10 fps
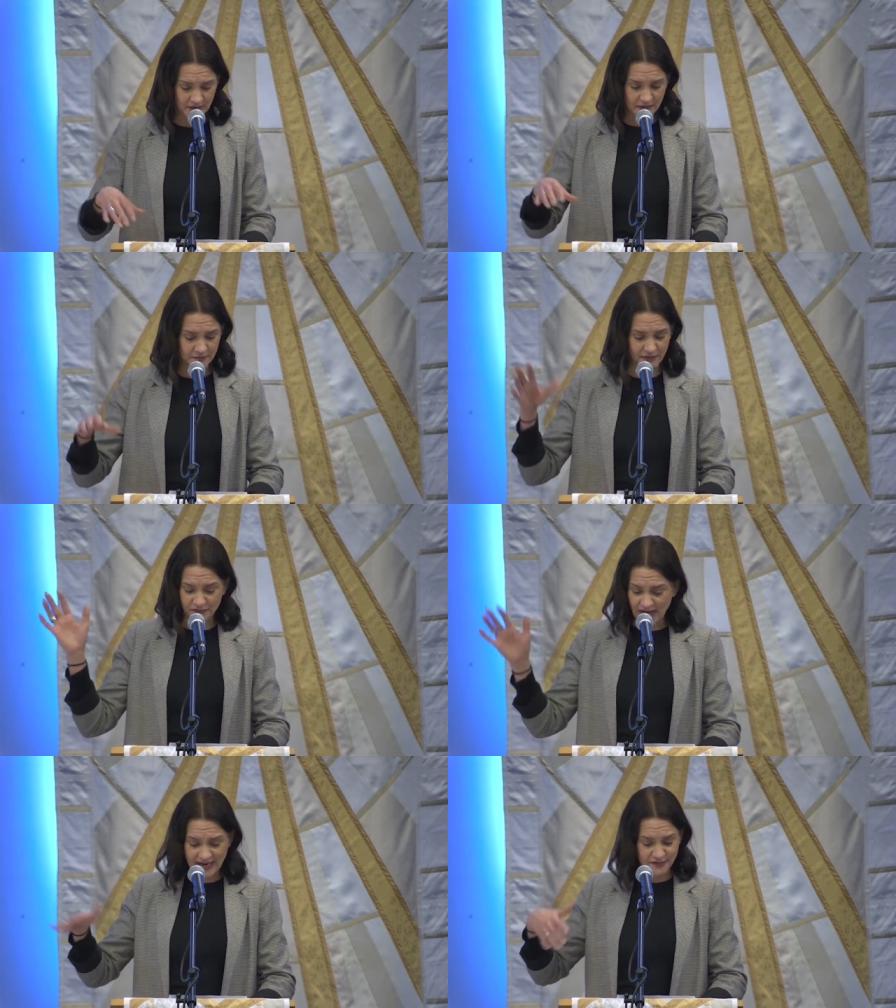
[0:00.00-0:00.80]
But
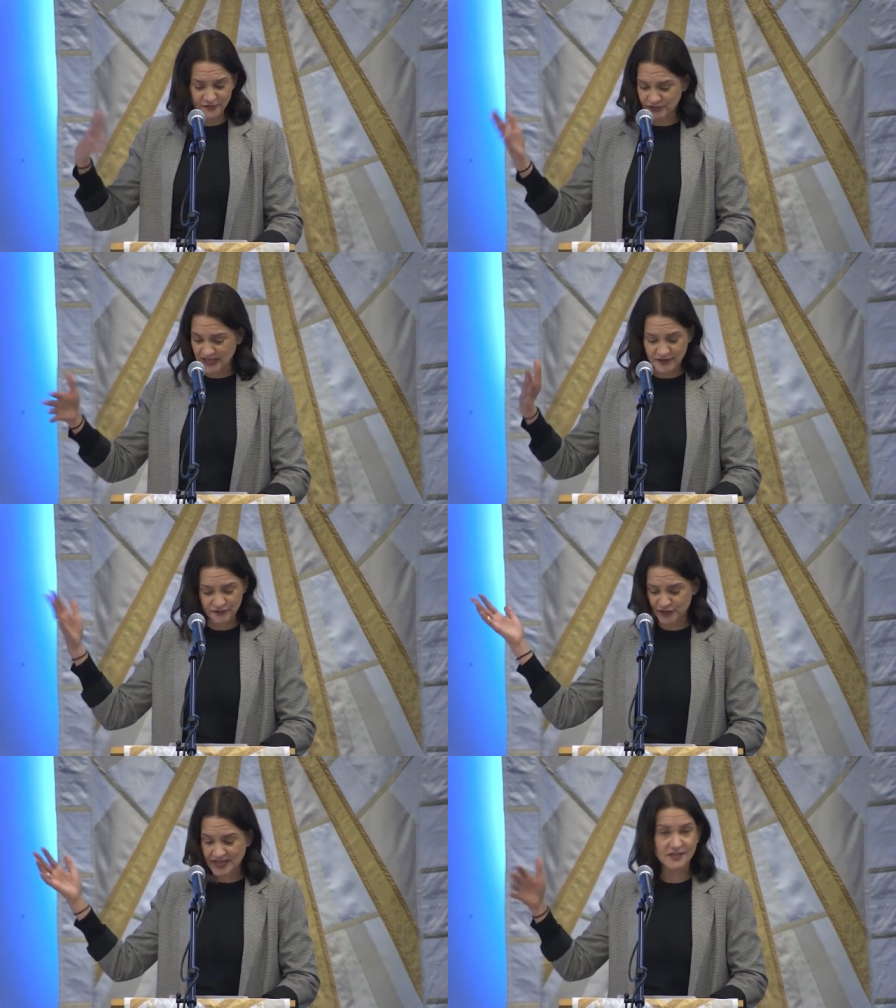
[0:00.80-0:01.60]
fight, flee,
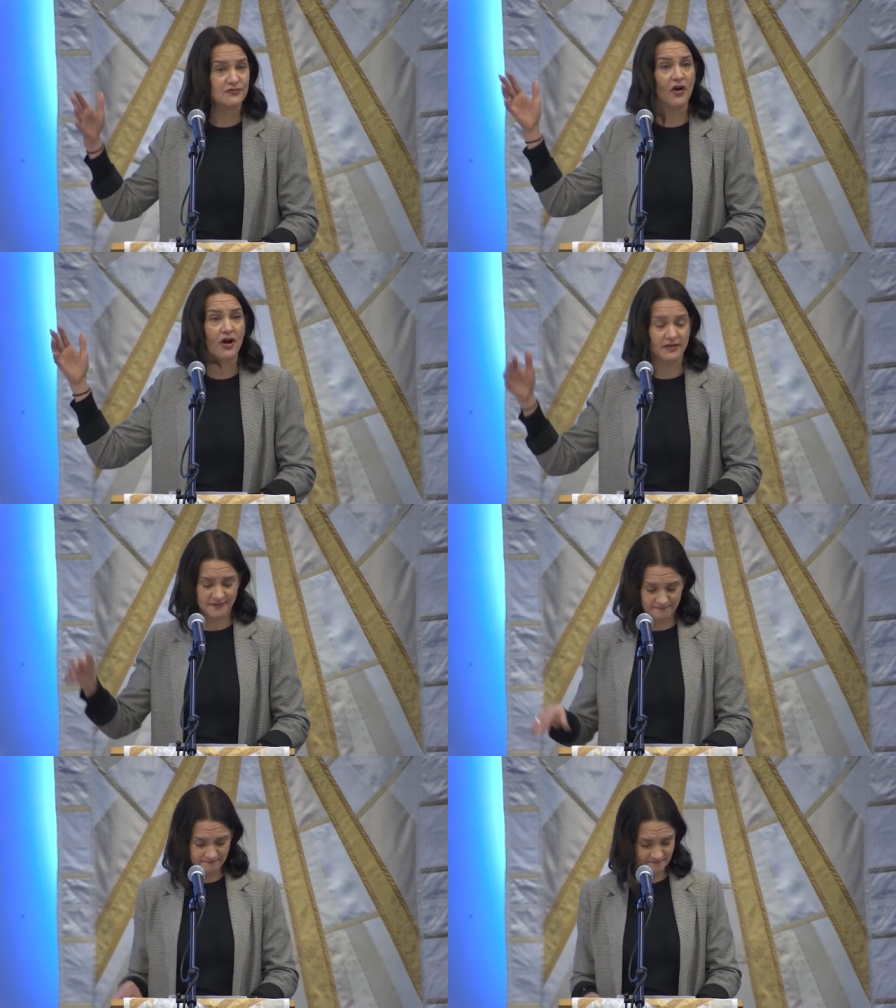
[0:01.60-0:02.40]
freeze, fawn.
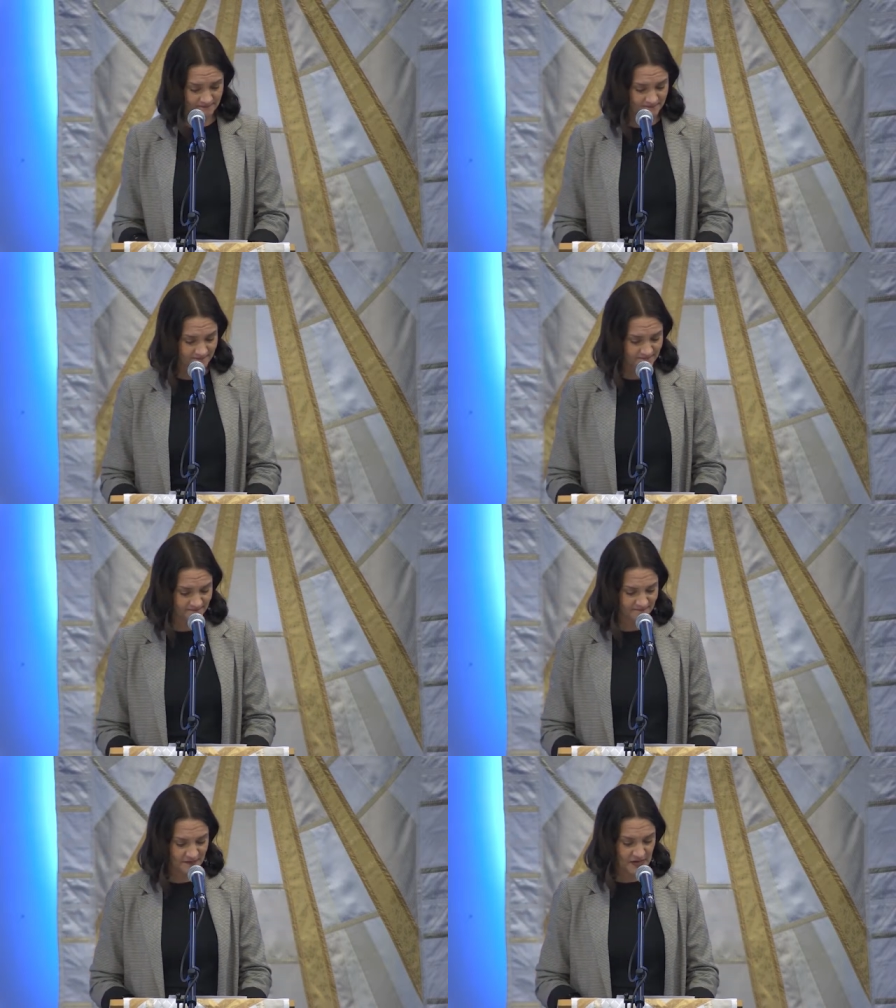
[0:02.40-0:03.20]

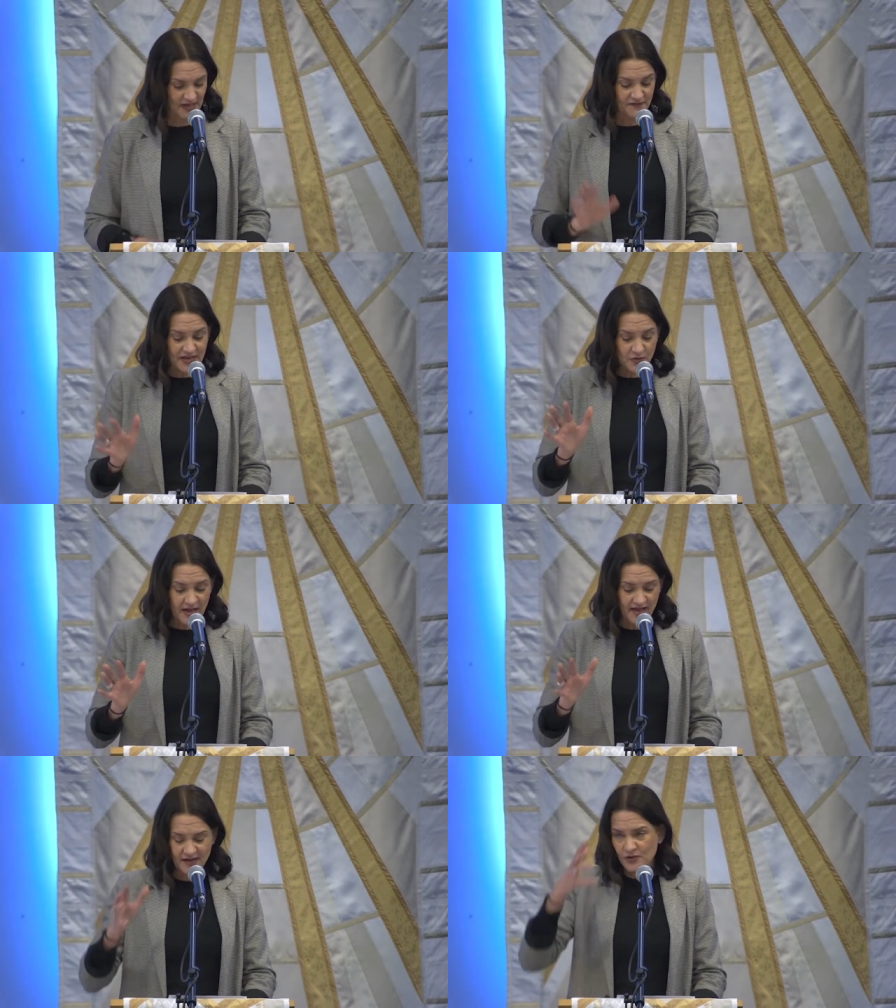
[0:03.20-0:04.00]
If
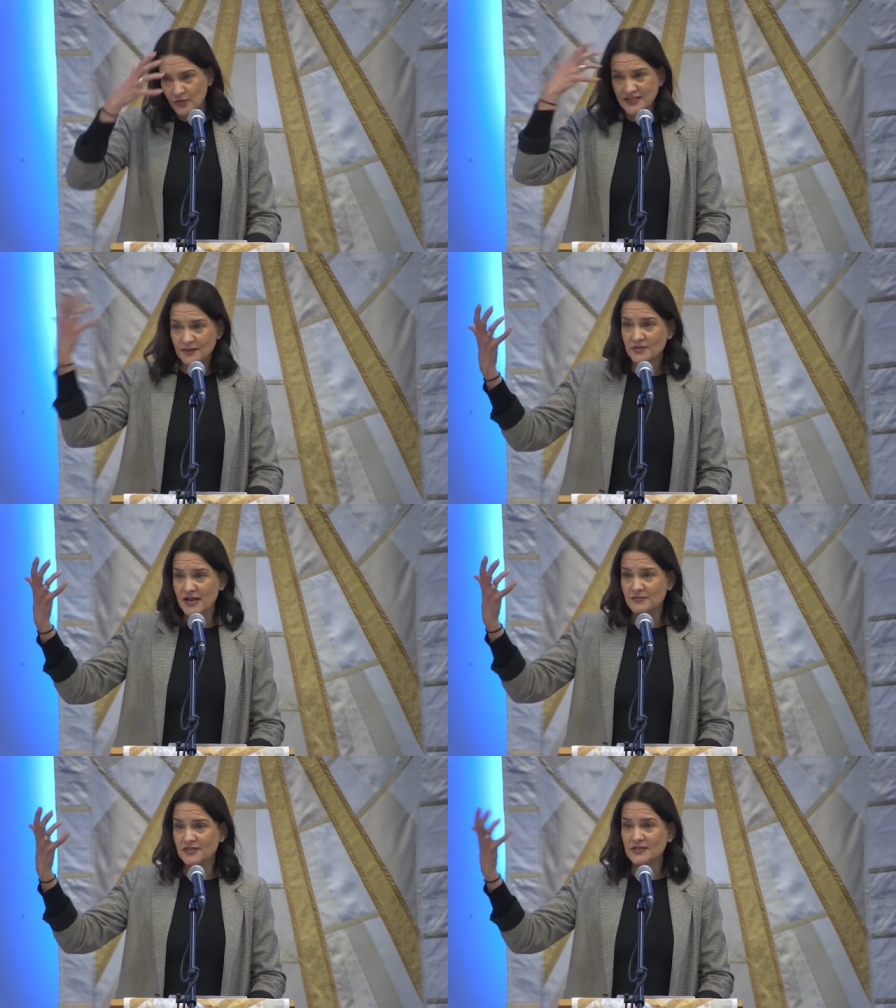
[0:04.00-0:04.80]
anyway, we
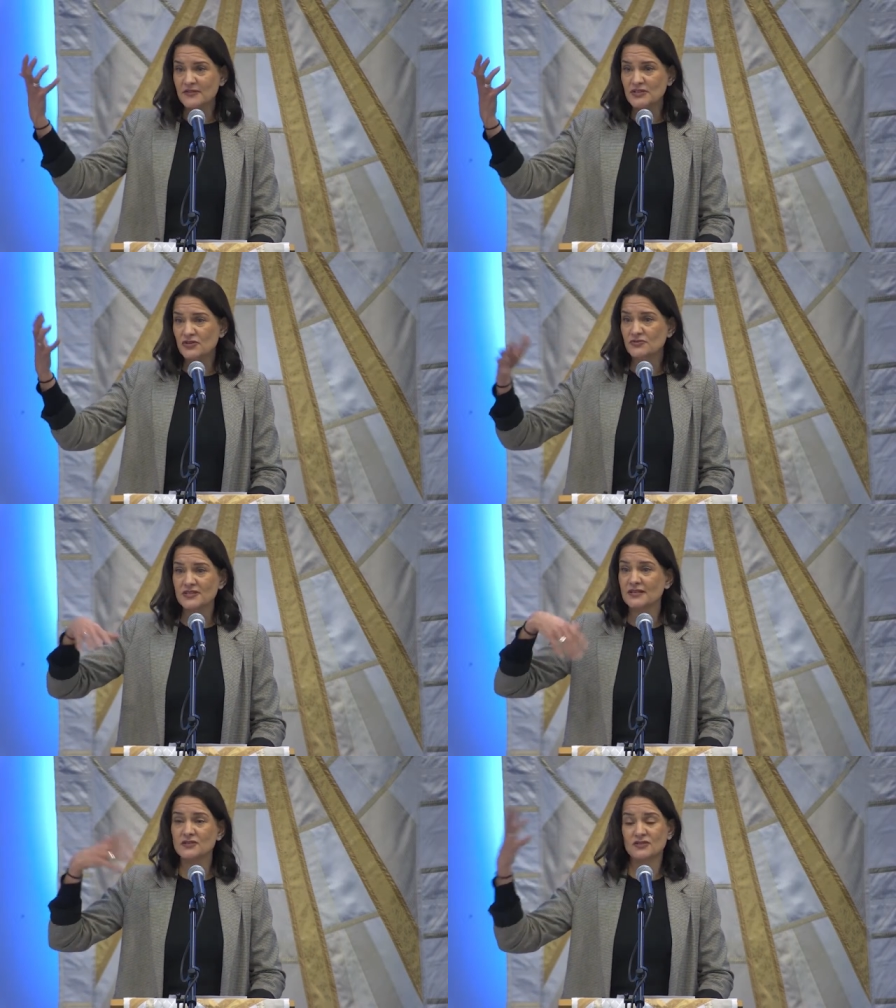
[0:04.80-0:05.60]
sometimes live into those
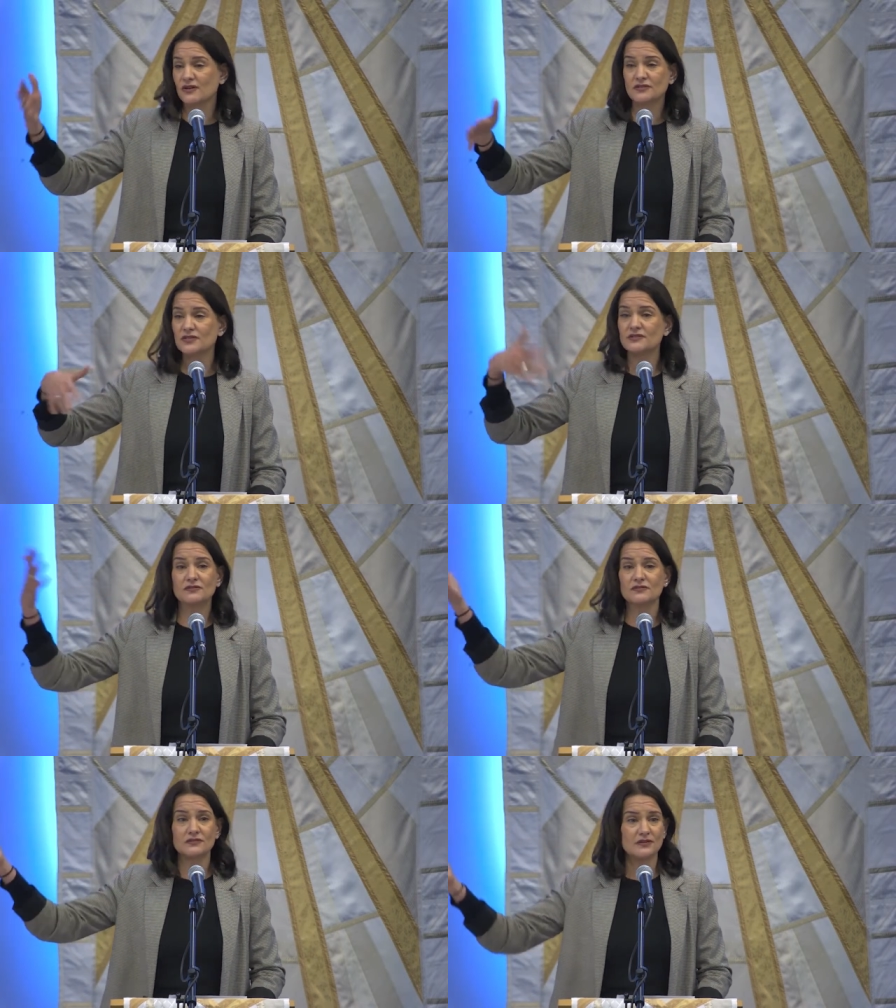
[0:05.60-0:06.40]
things
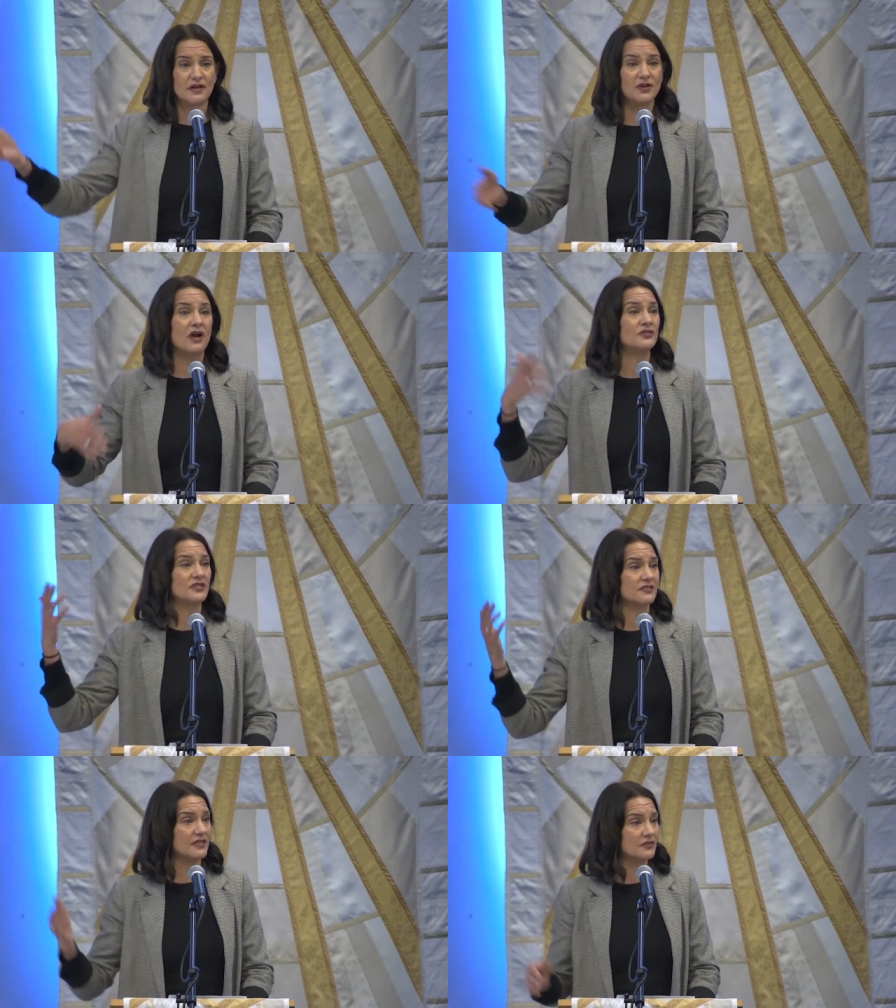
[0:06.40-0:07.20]

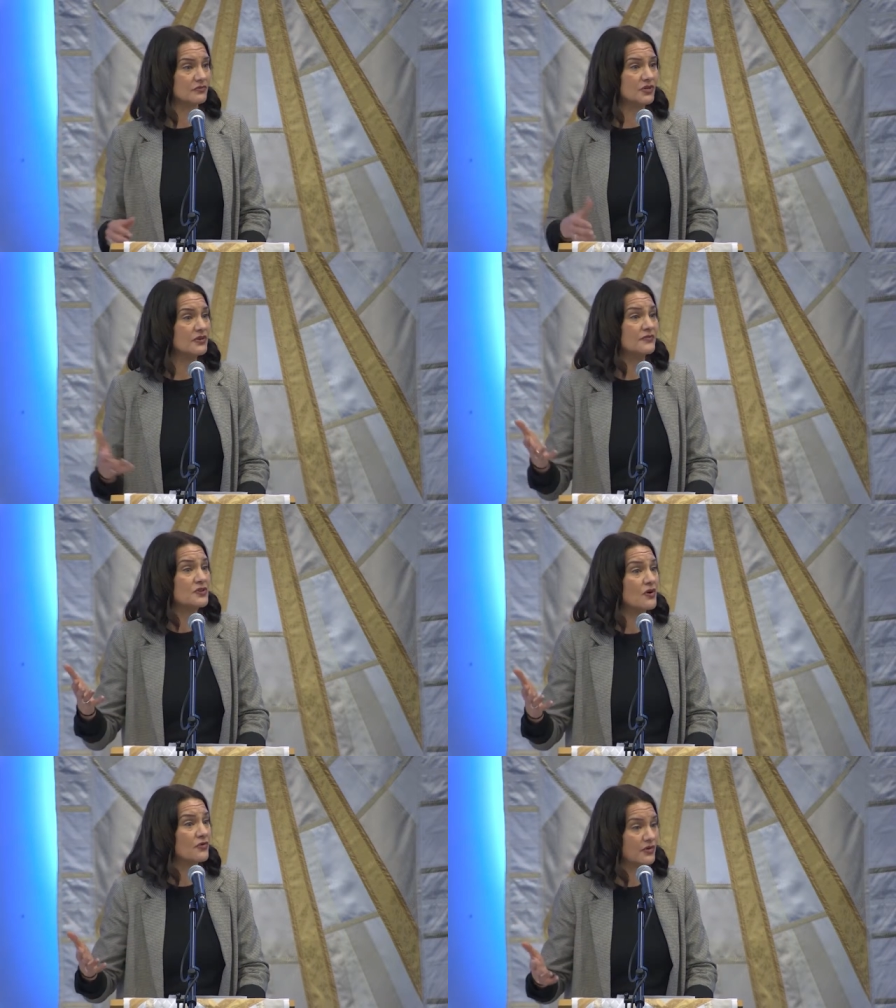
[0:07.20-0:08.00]
unconsciously. We don't even
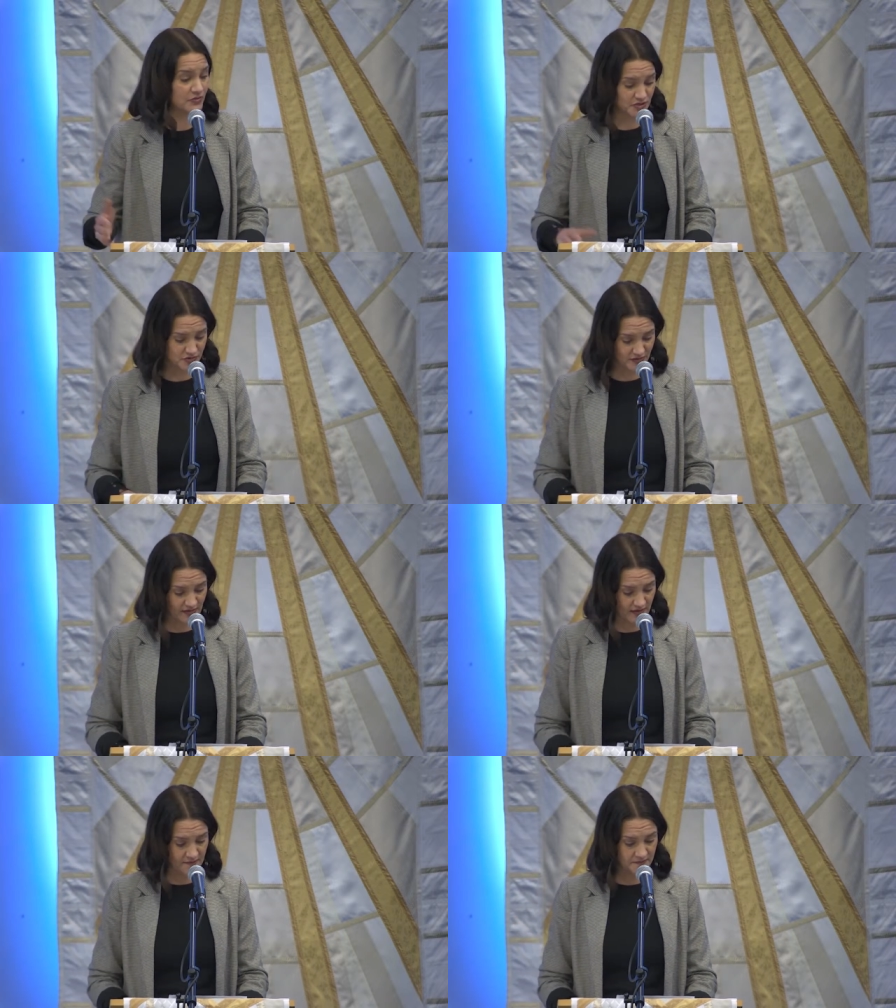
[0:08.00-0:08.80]
know that we're doing that.